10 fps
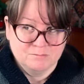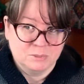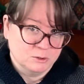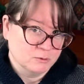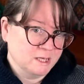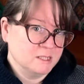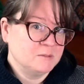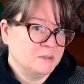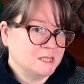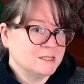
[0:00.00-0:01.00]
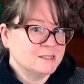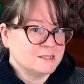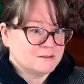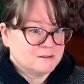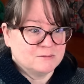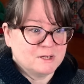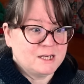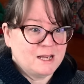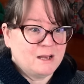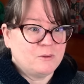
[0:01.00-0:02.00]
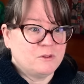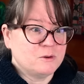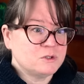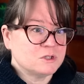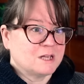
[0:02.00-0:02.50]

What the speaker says: Blu-rays because right now those